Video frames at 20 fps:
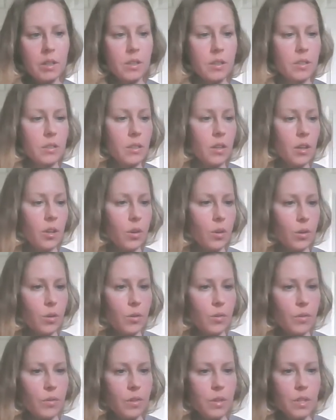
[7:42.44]

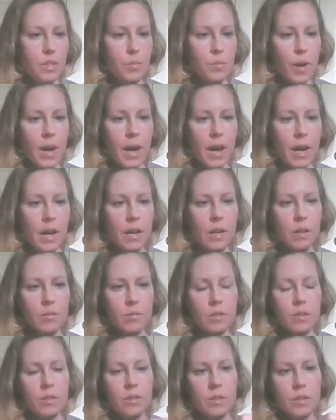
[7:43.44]
So this bag
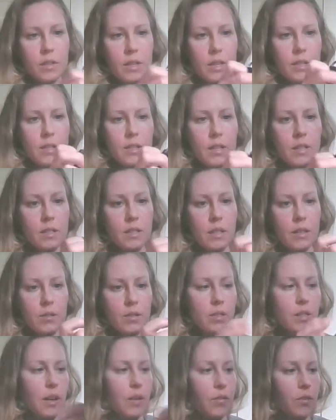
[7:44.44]
was, like I said, it was
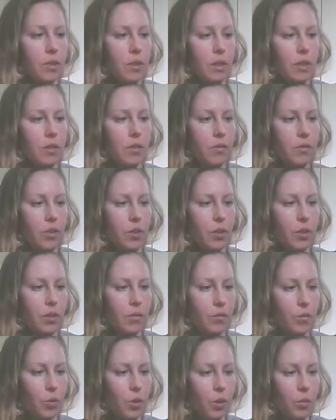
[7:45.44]
definitely very
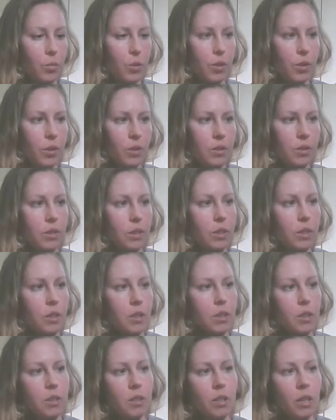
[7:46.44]
affordable.
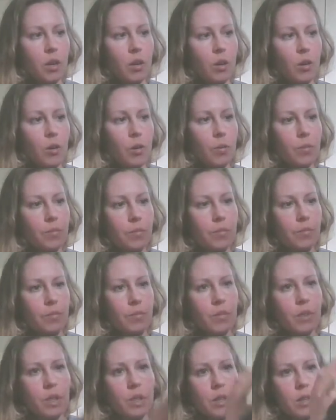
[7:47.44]
So,
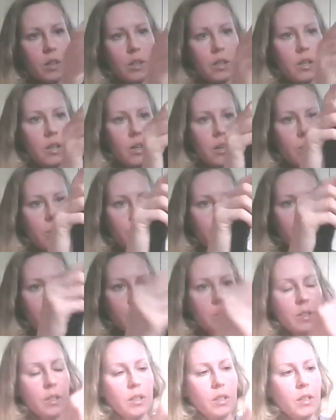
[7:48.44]
you know,
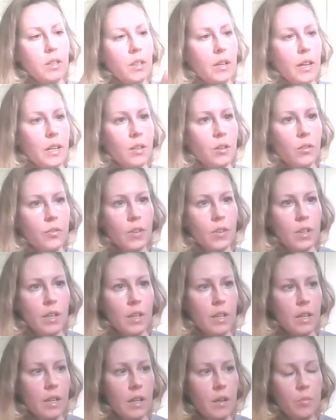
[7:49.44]
I don't feel
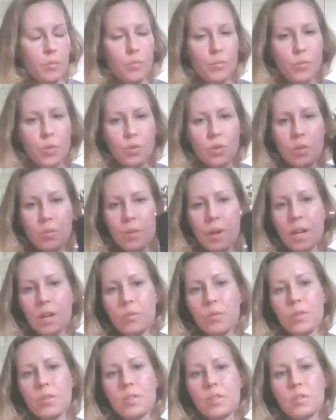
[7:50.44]
like I broke the bank
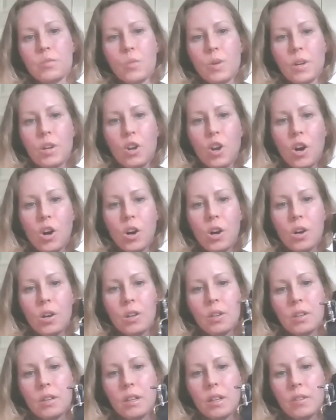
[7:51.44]
with this one at
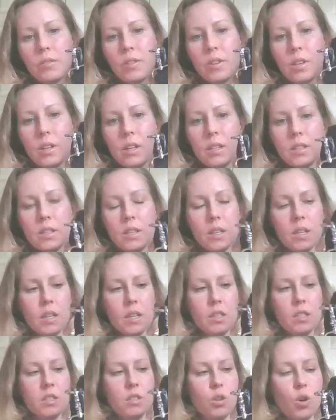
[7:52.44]
all. And I feel like it's going to
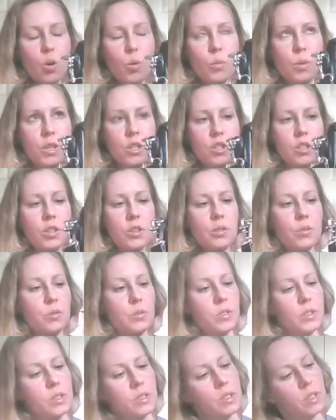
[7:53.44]
get so much
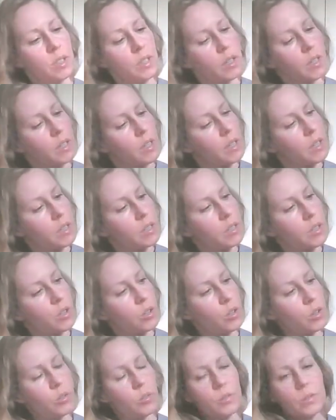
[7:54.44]
use.
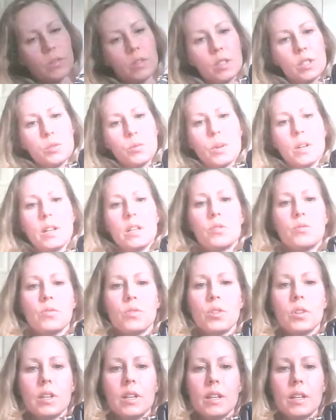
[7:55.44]
So this one has
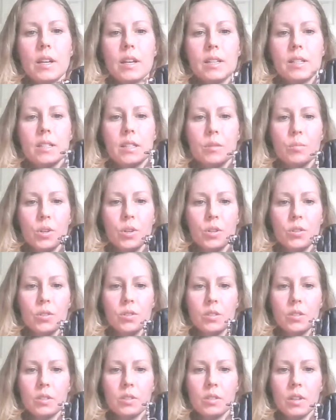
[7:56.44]
really nice
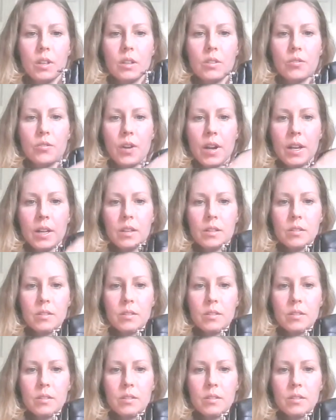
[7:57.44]
zippers in the front.